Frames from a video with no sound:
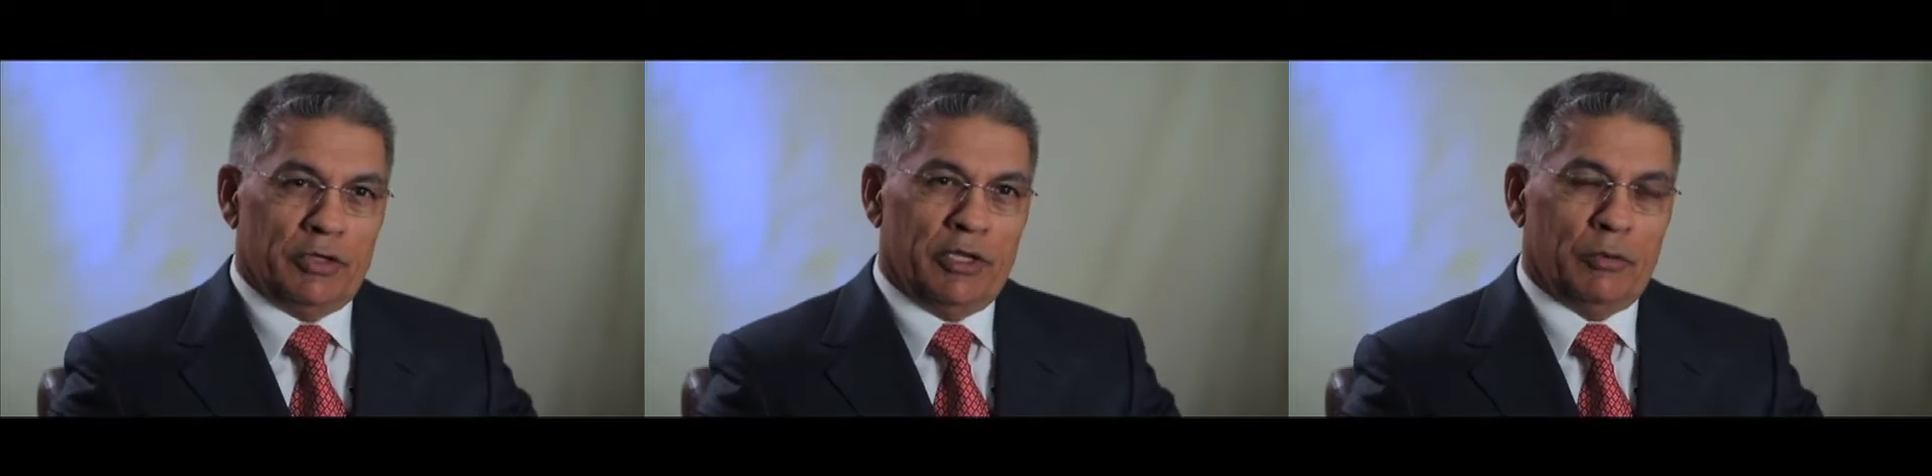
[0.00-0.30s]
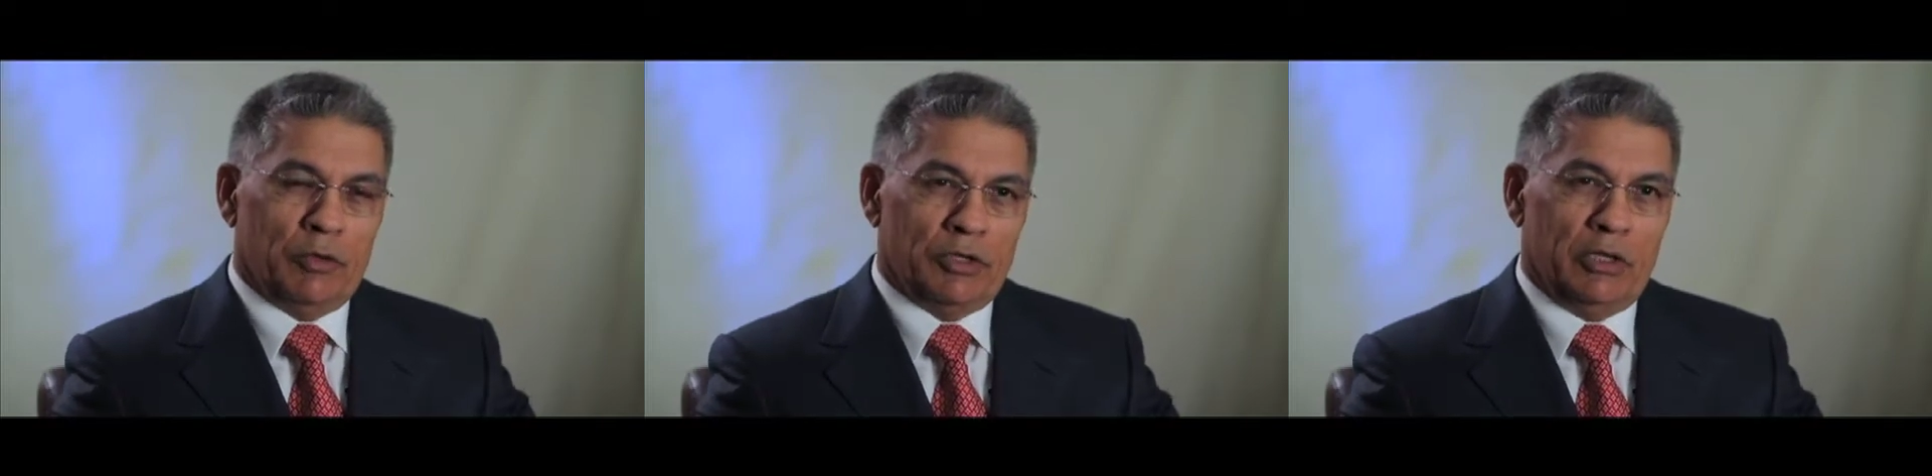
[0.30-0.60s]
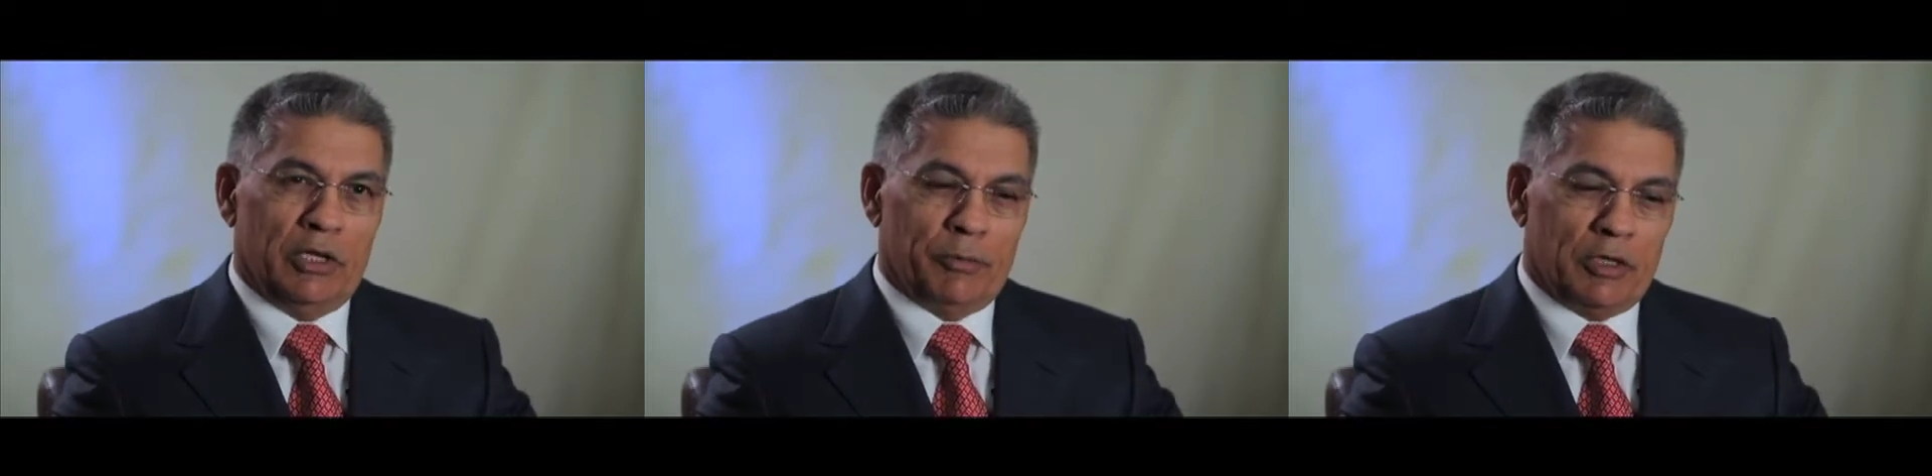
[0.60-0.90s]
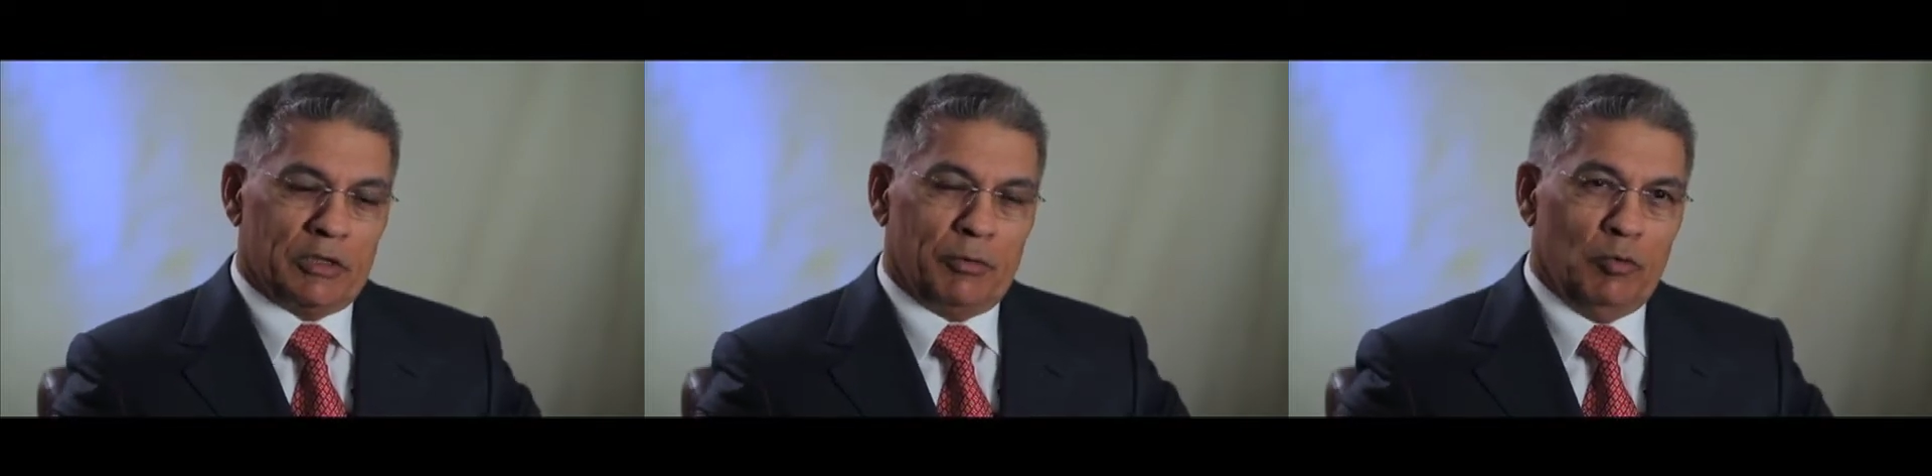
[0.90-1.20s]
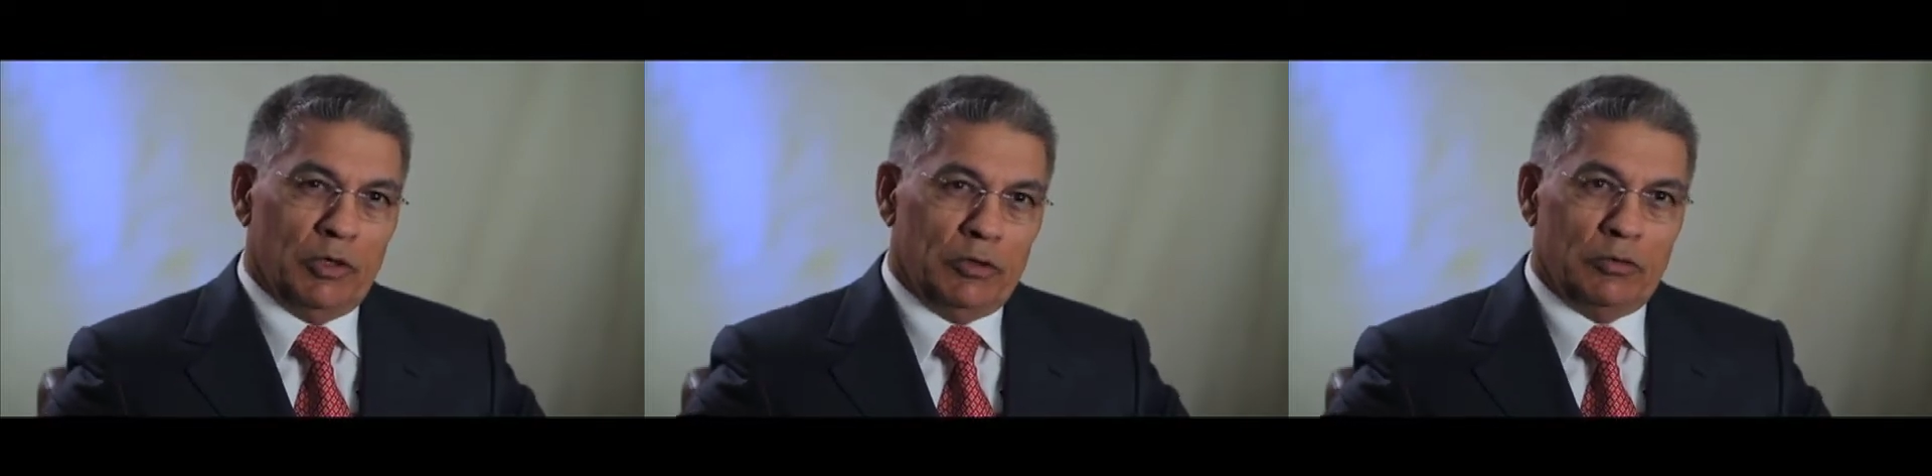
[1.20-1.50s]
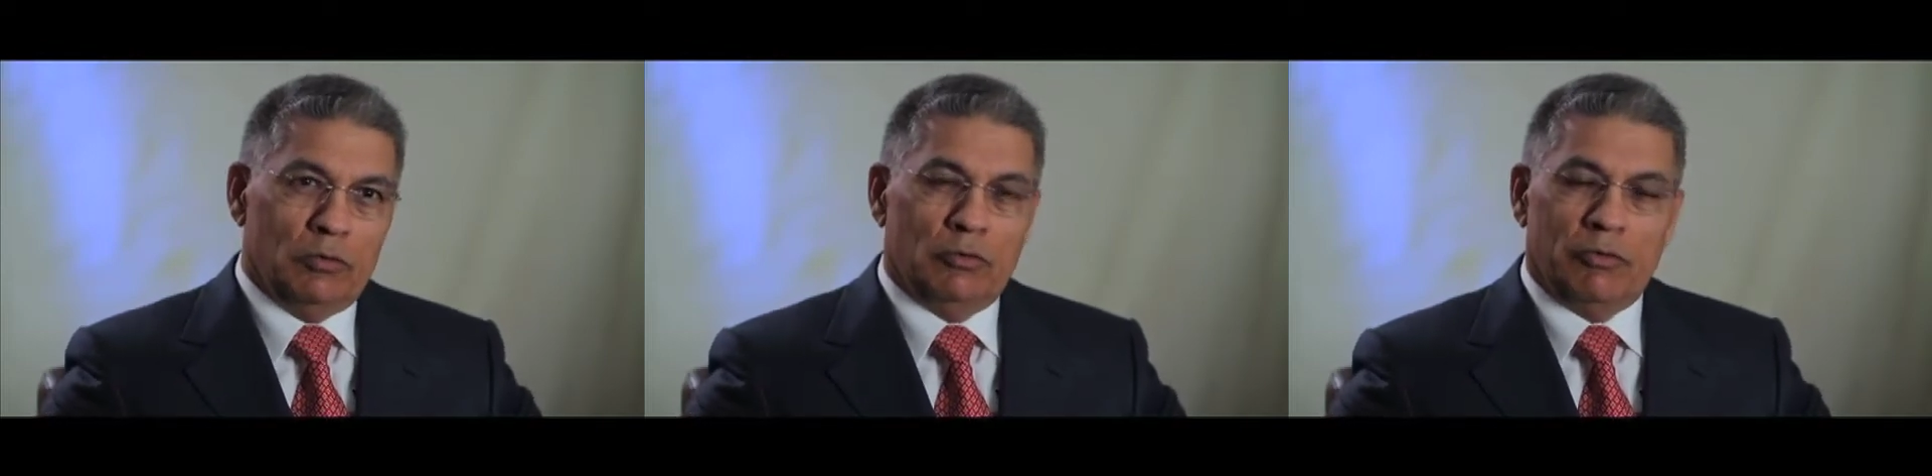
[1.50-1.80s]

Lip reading: and that was the laparoscopy, 1, 2,